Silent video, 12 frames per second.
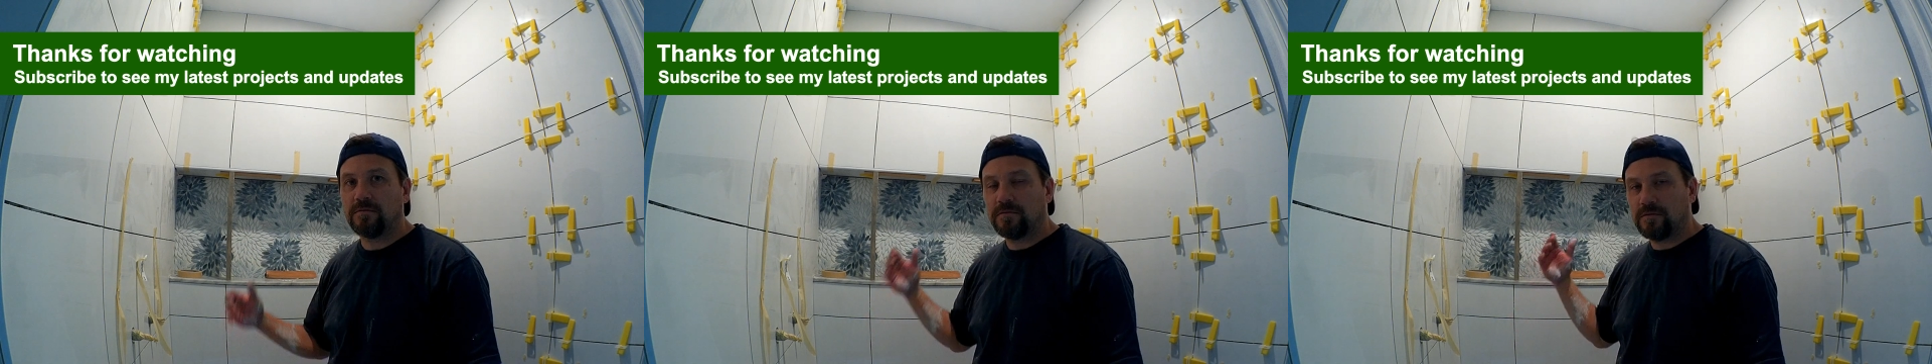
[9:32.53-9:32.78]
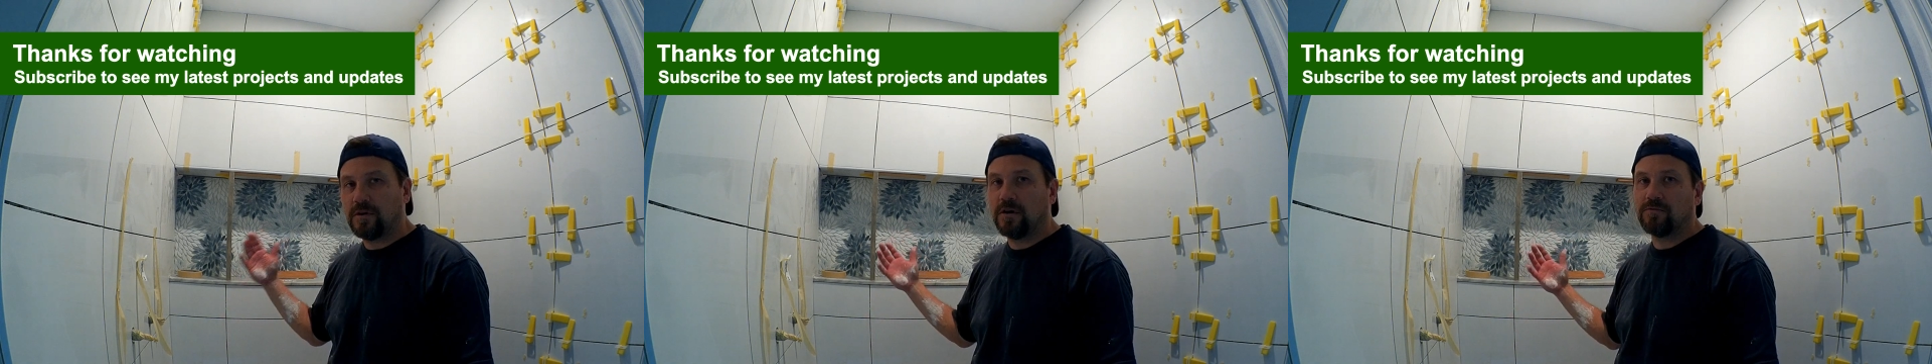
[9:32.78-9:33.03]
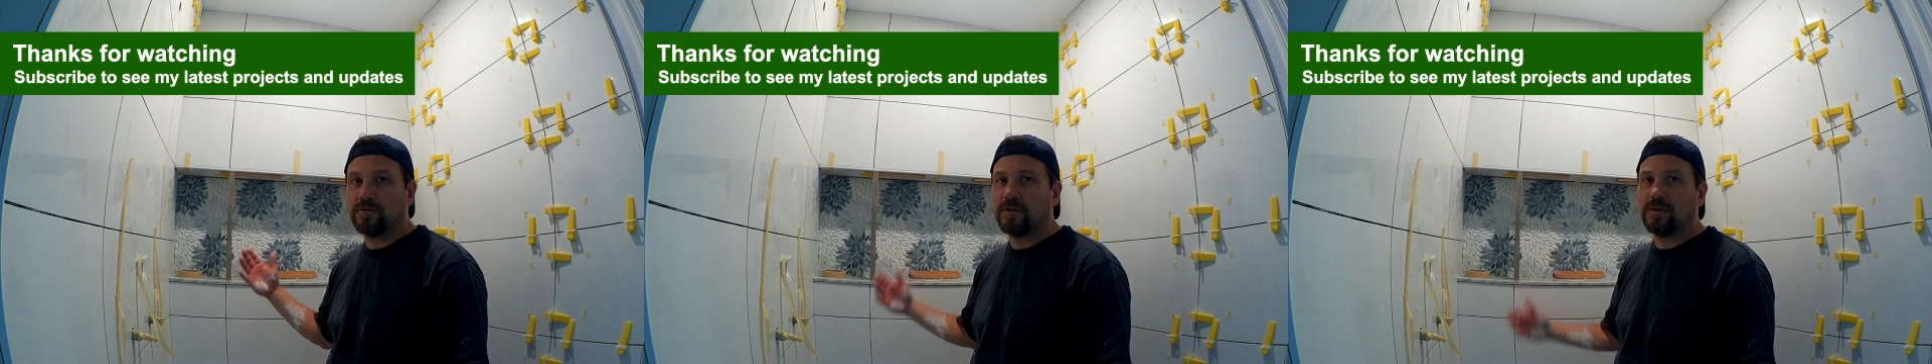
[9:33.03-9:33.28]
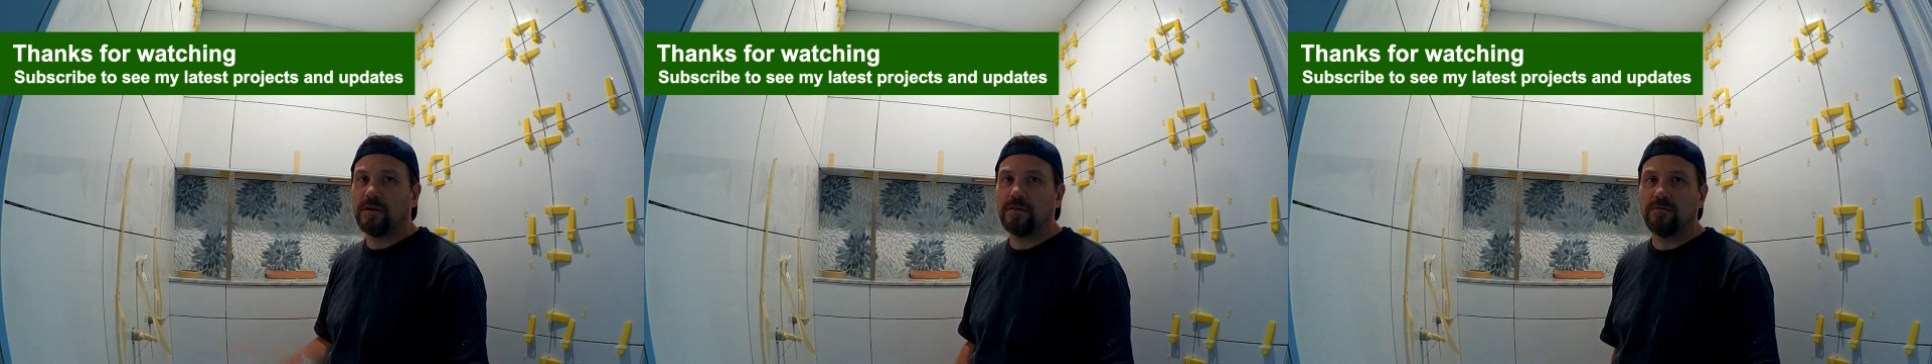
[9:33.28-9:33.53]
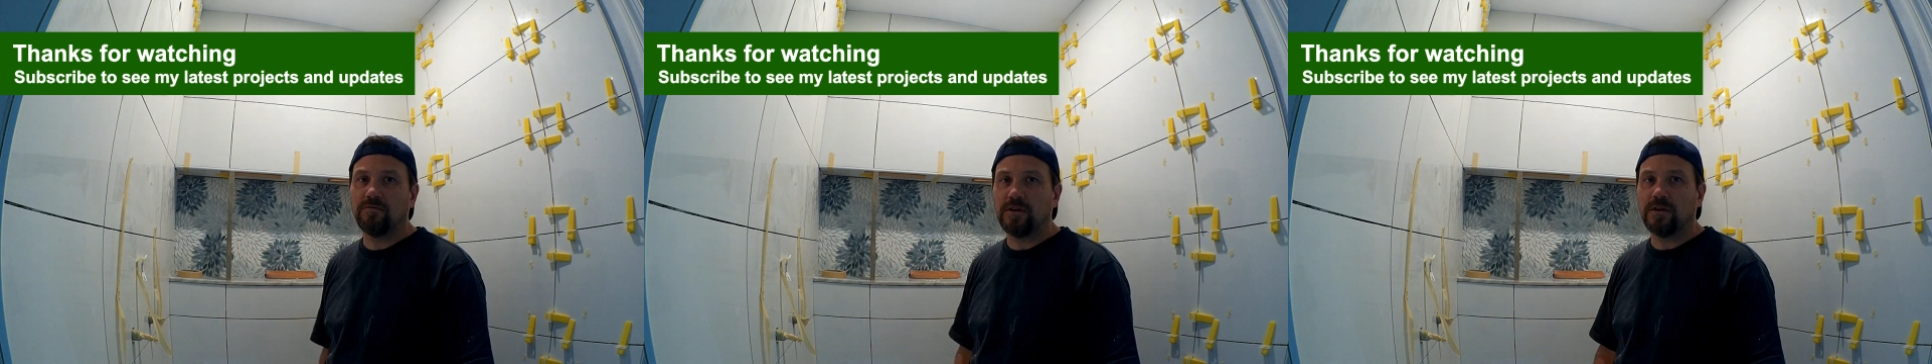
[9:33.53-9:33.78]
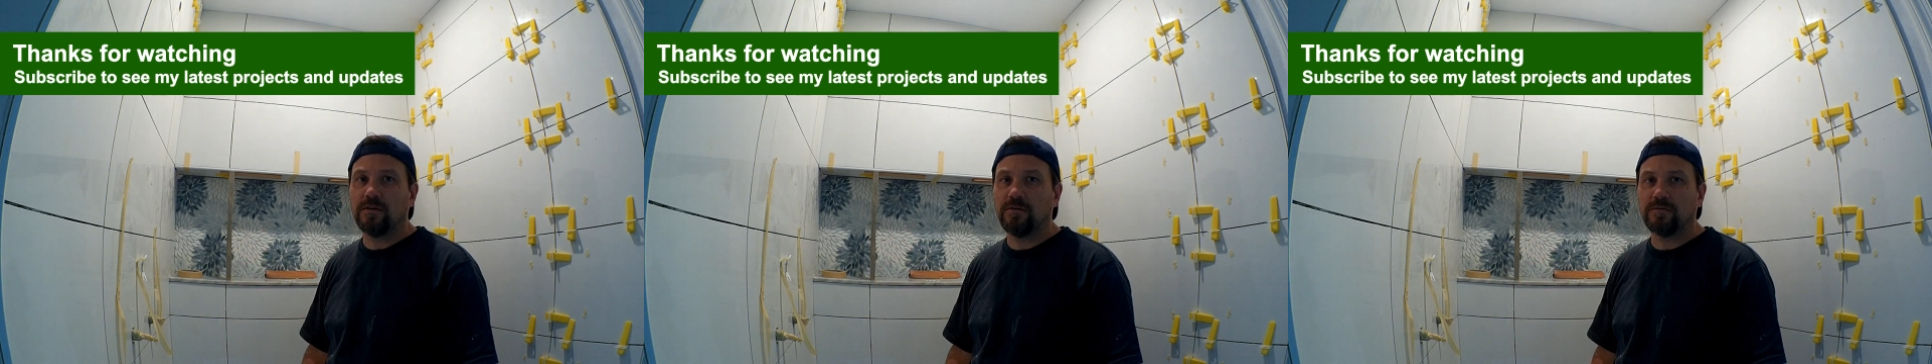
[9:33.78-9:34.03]
cover it in the
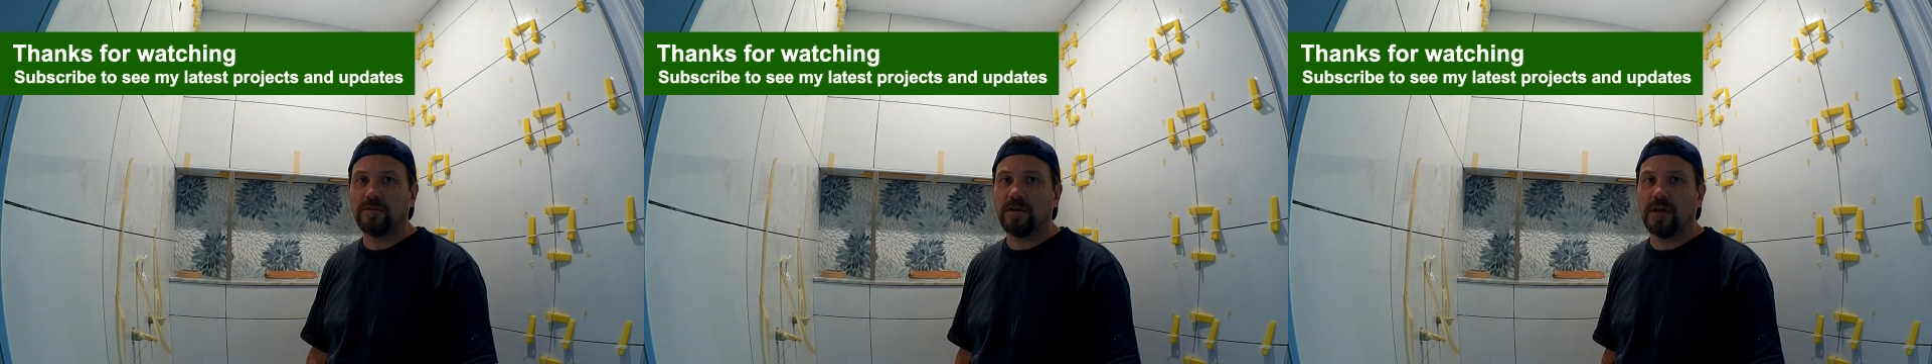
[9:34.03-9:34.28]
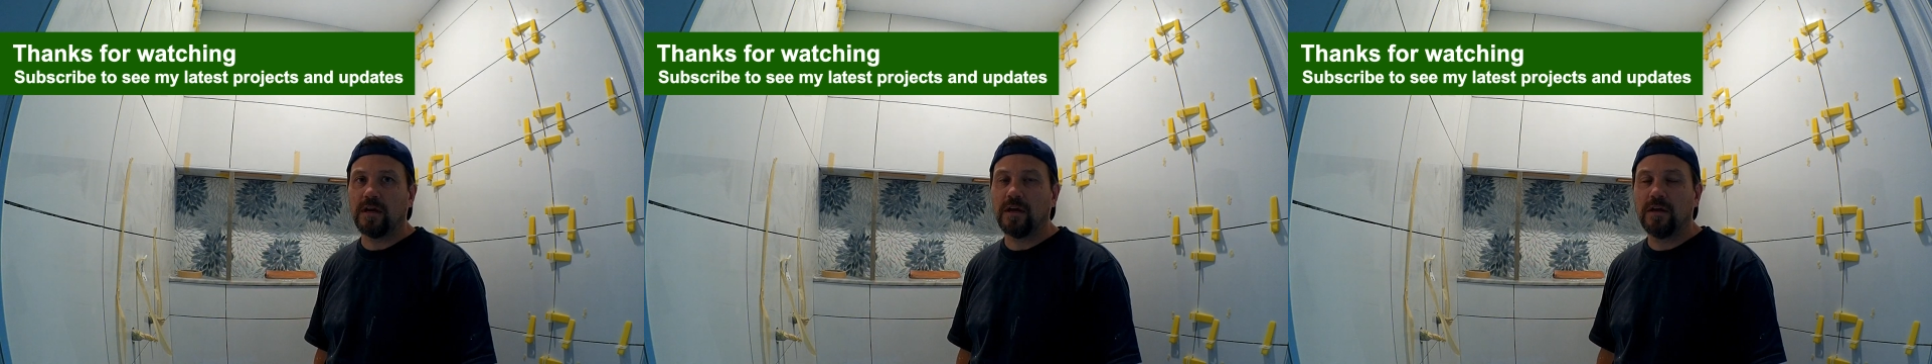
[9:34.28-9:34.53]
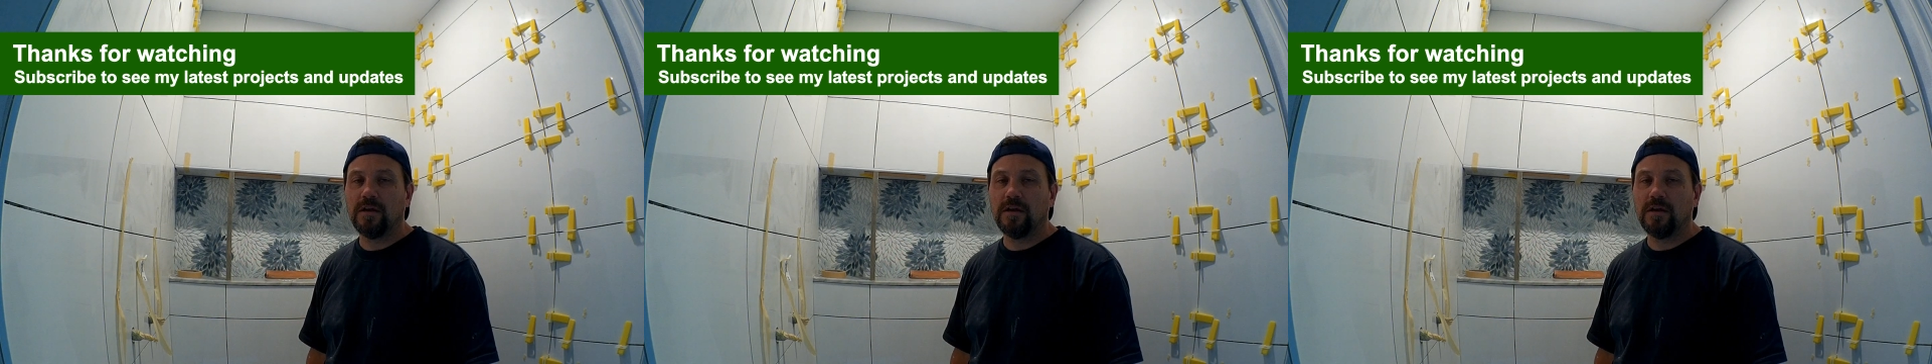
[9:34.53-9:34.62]
video today.